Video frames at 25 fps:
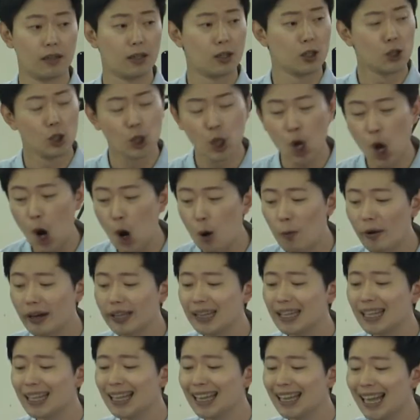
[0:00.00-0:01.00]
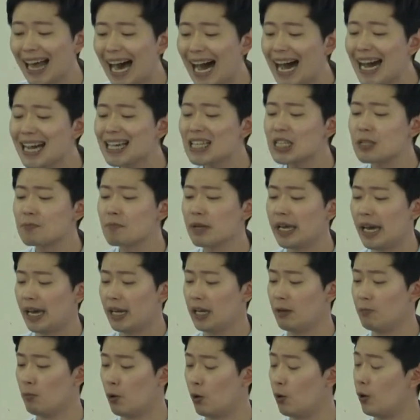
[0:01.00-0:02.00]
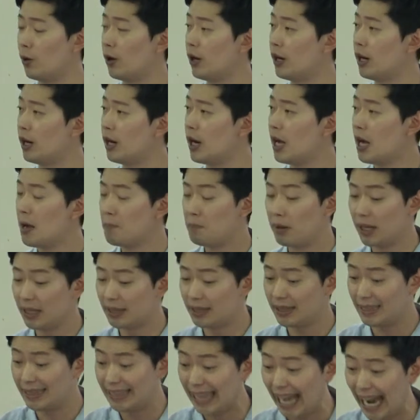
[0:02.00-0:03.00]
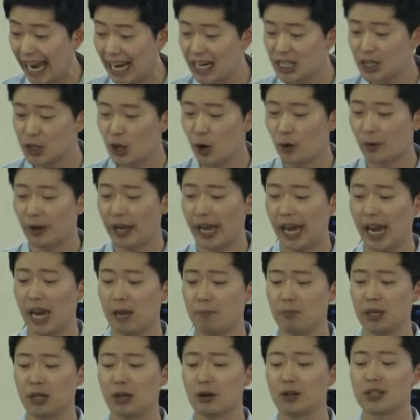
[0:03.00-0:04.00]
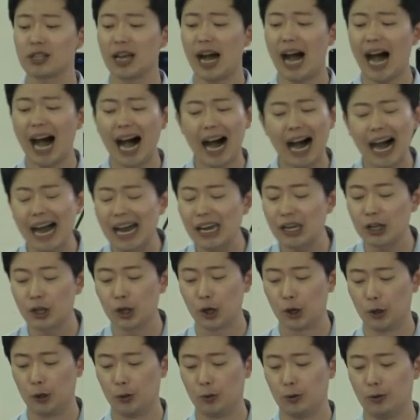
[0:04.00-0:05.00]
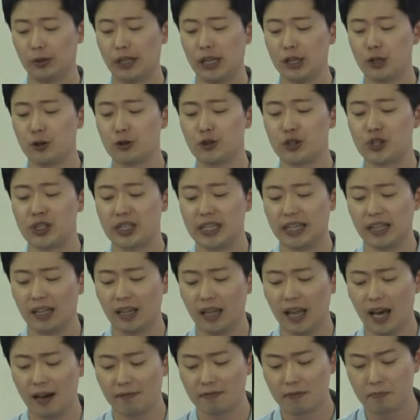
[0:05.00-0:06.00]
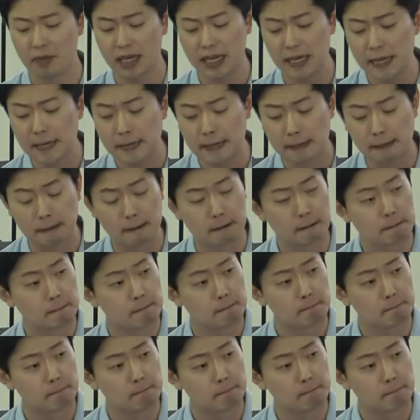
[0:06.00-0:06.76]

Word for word: No one likes me anymore, but that is okay because I know that you still love me.